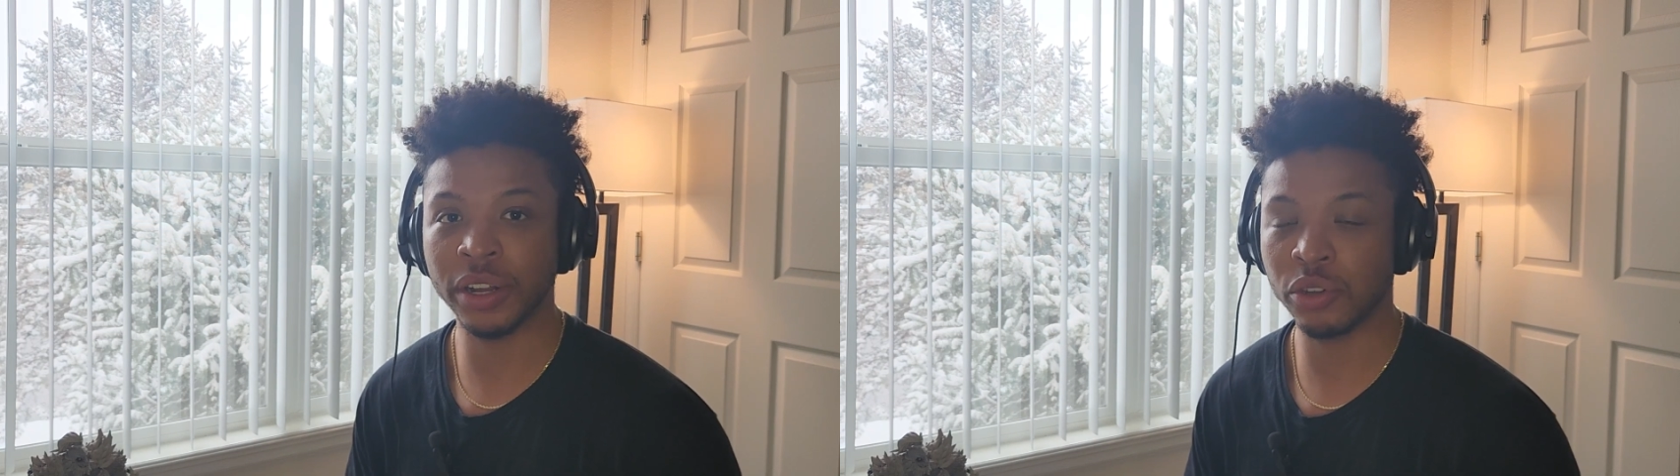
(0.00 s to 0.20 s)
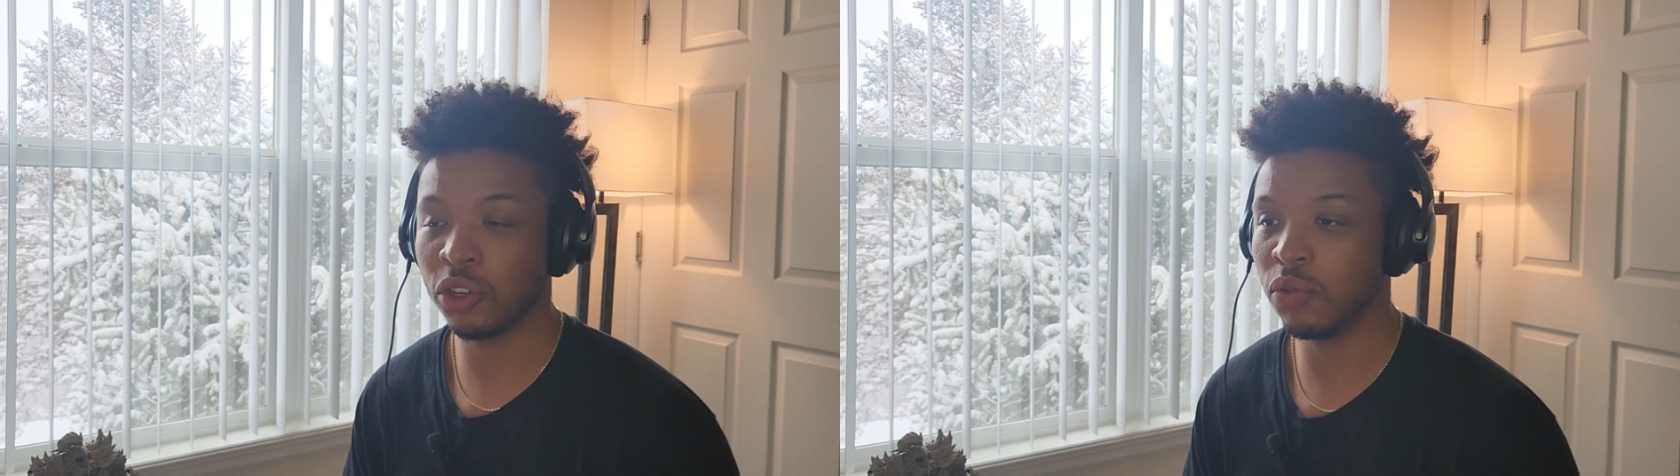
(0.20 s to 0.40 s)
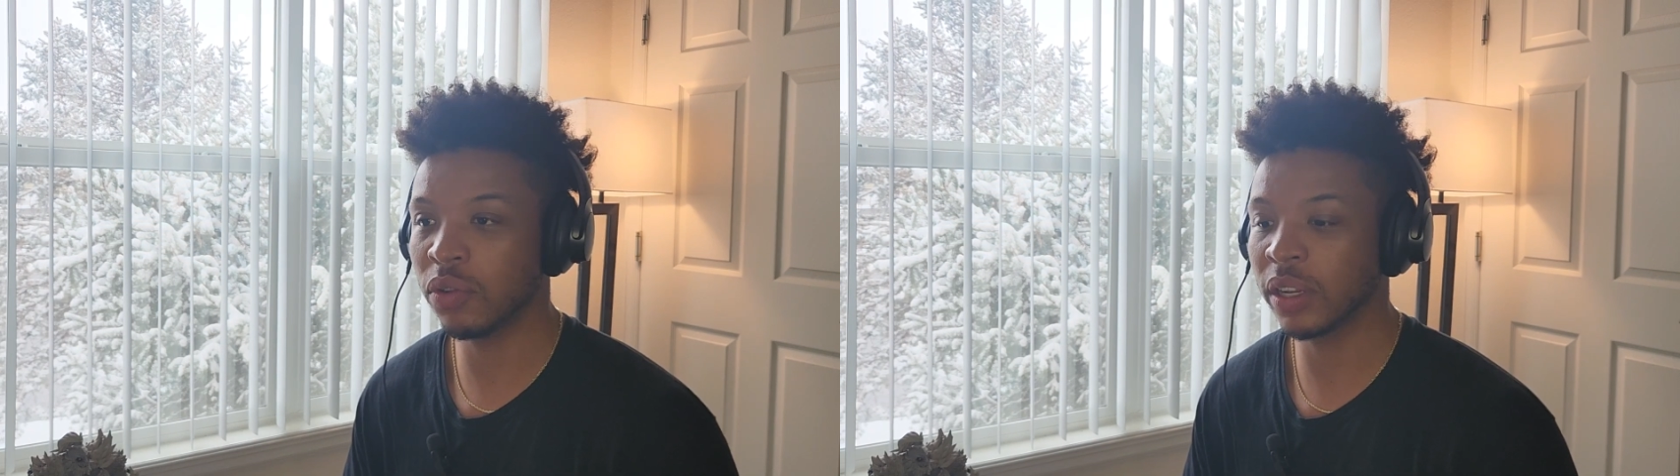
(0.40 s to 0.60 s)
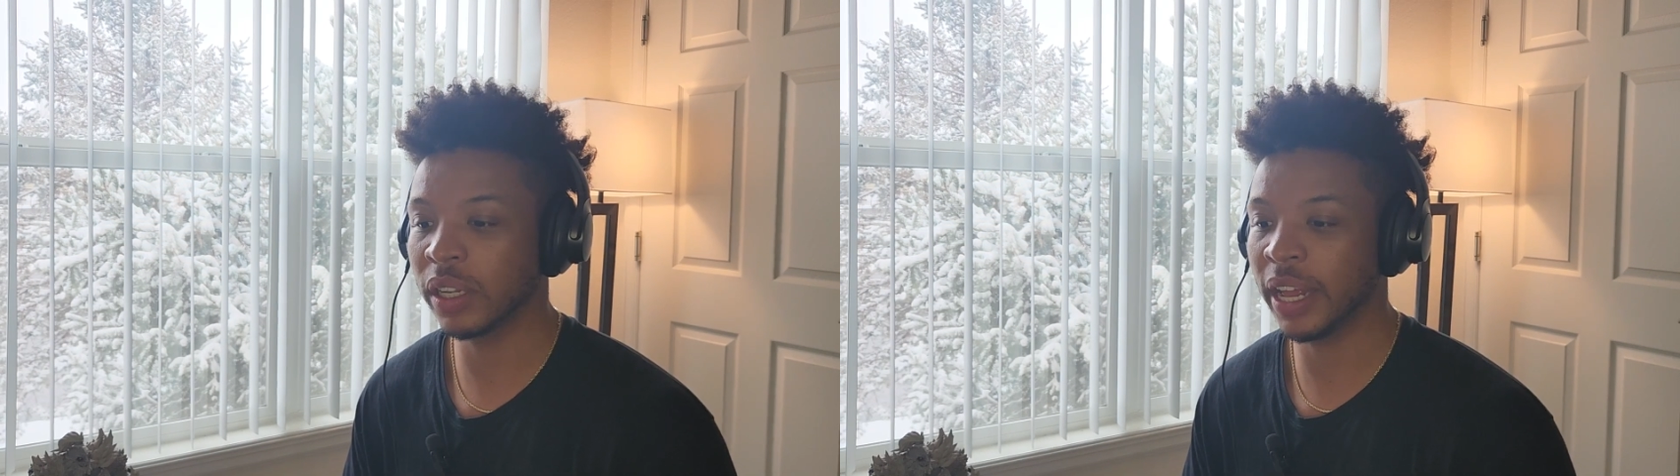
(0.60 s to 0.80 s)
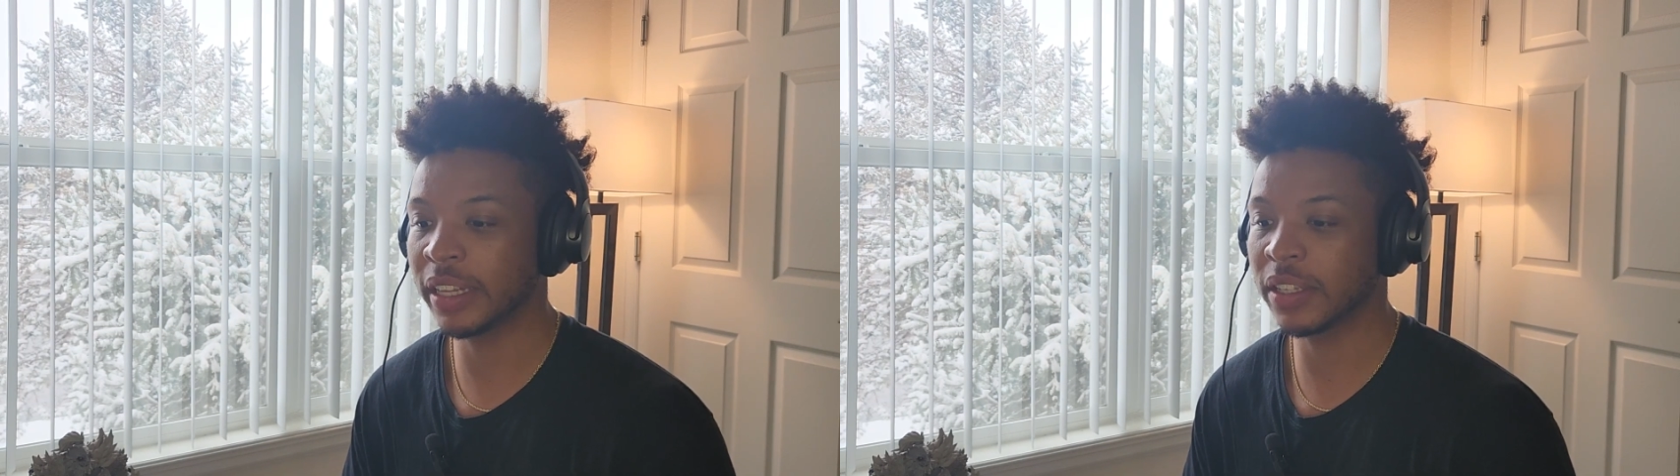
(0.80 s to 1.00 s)
Do you
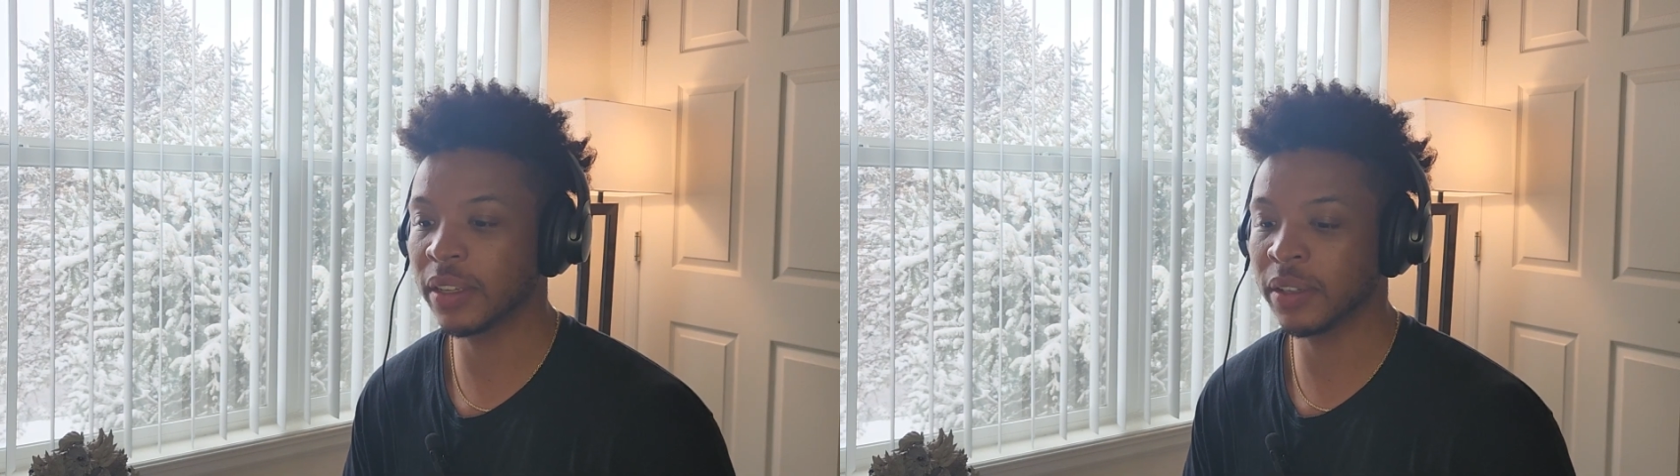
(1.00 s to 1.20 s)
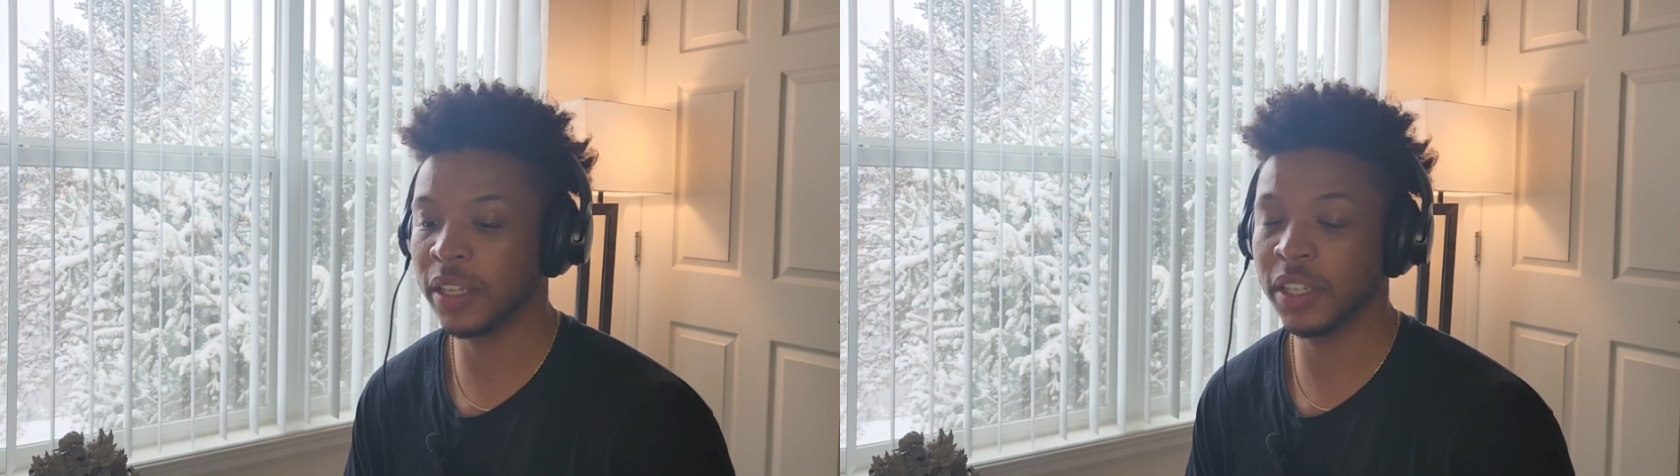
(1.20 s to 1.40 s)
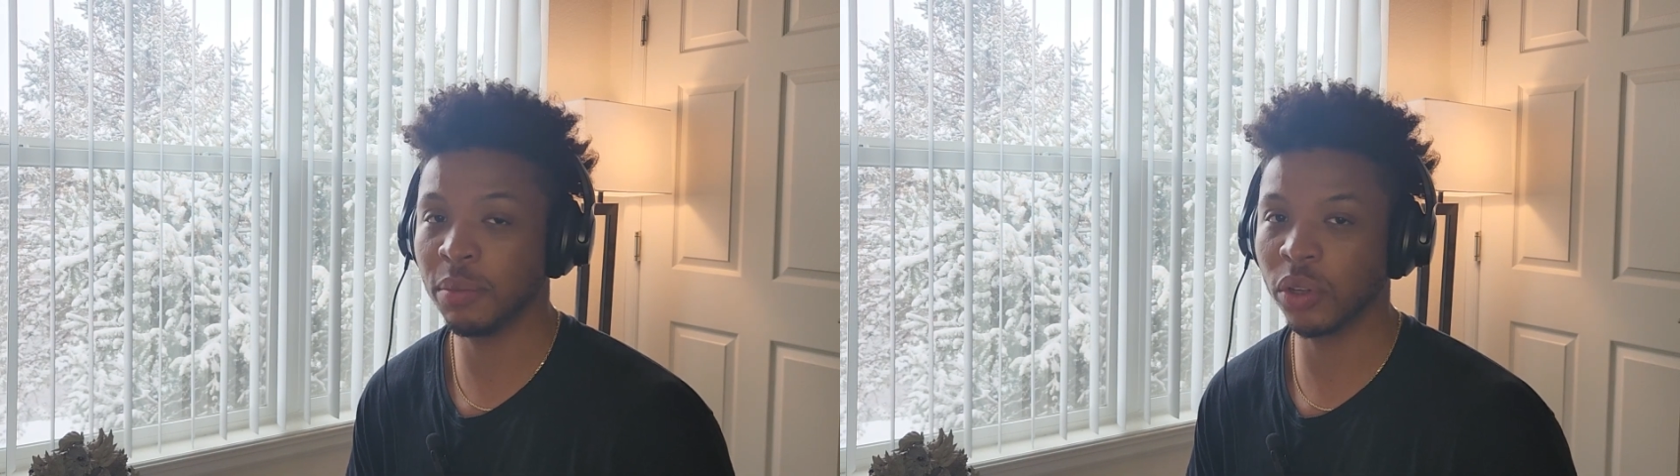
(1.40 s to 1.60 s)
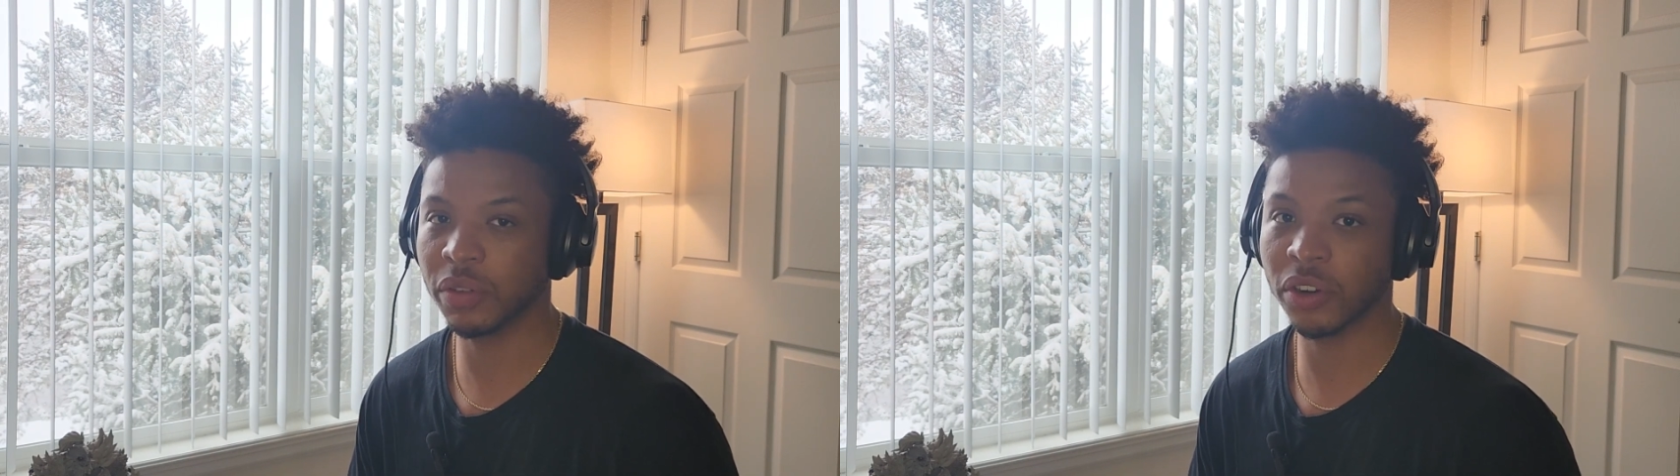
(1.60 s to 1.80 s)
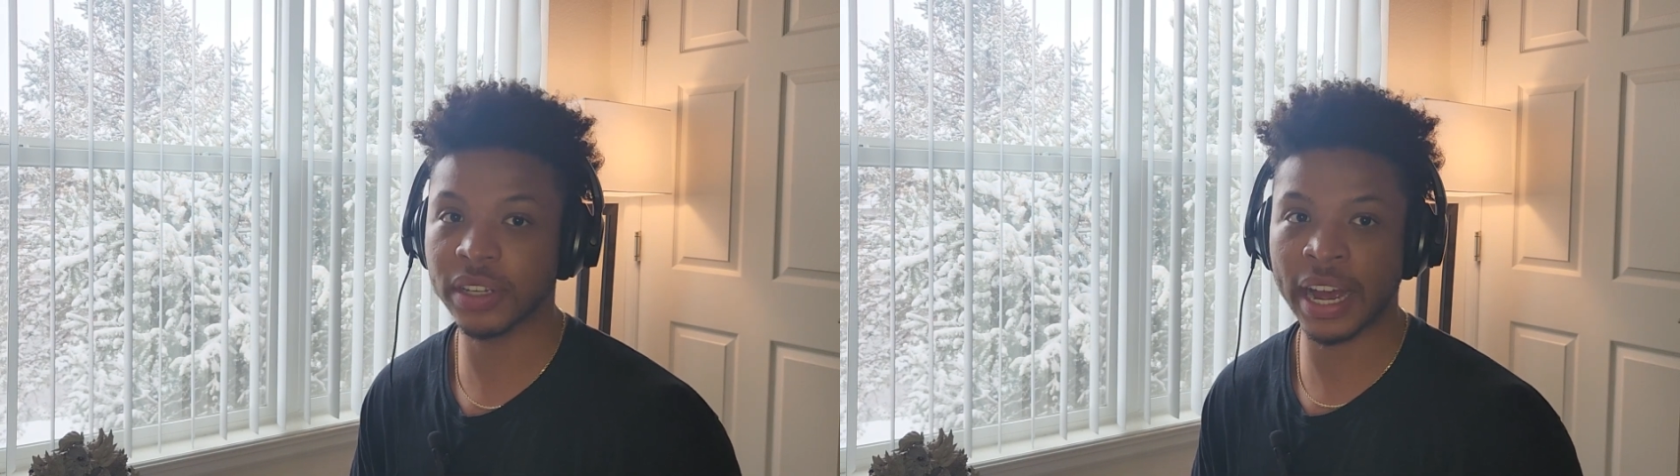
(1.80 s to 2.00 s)
collect DC
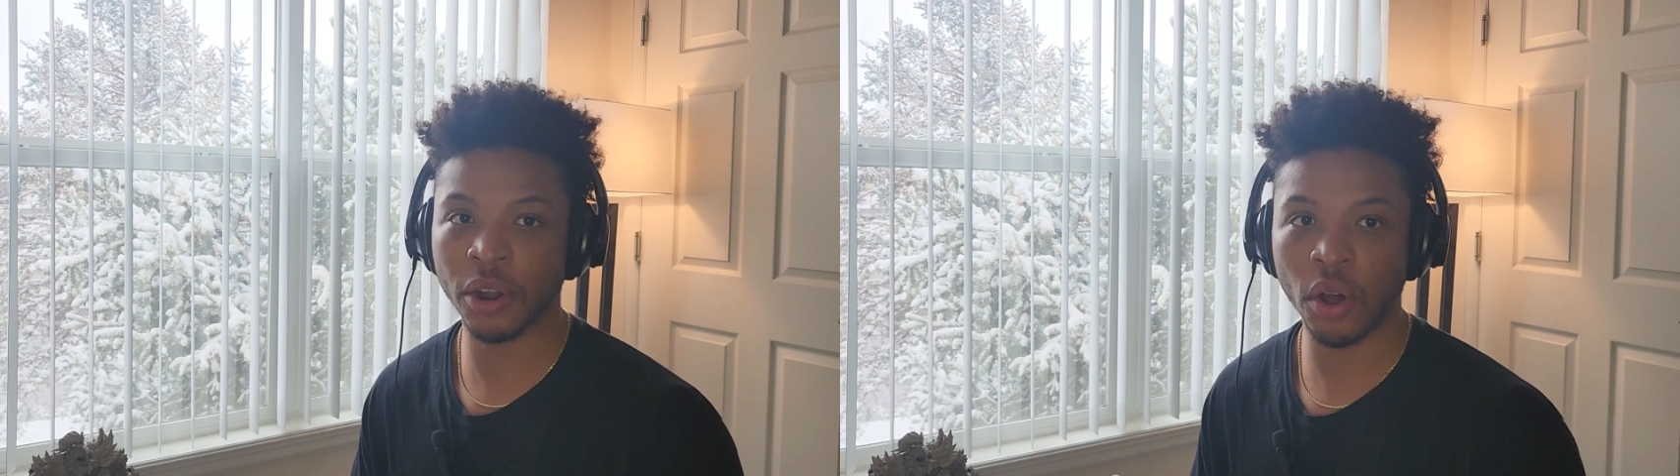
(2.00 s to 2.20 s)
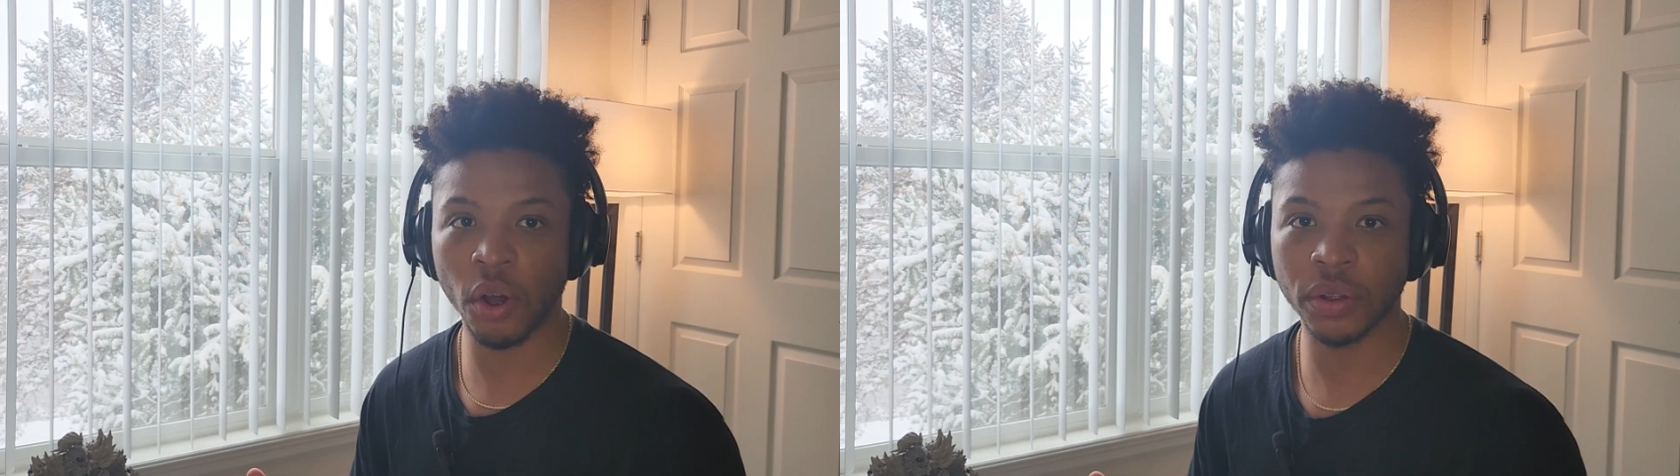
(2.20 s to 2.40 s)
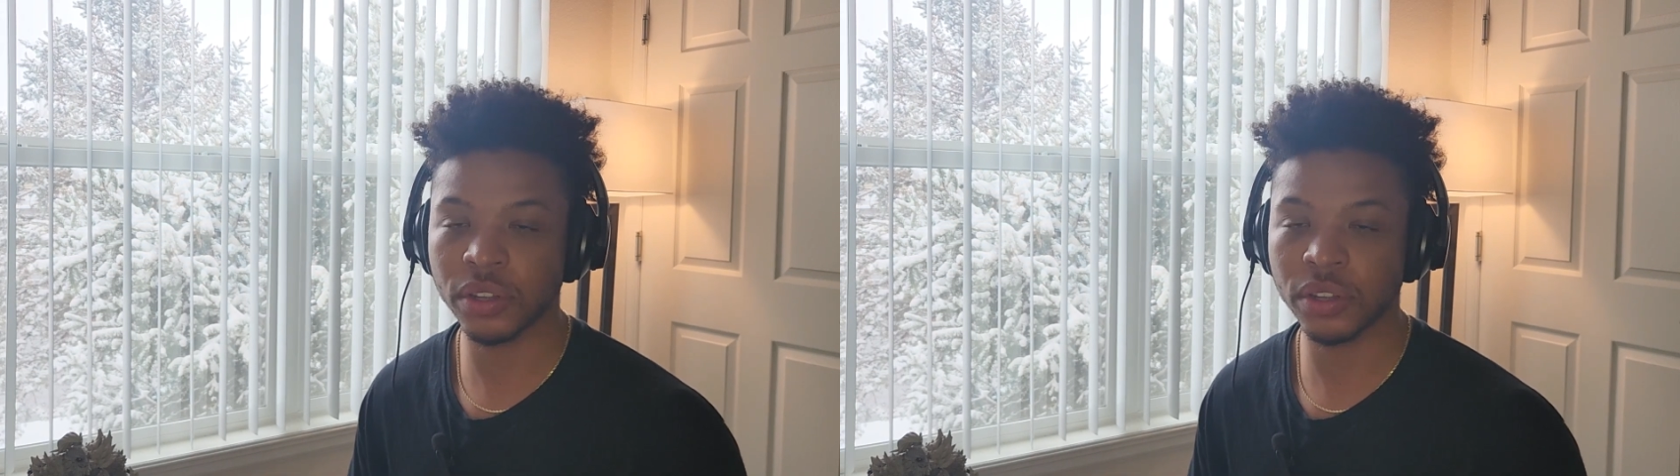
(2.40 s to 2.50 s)
multiverse at all?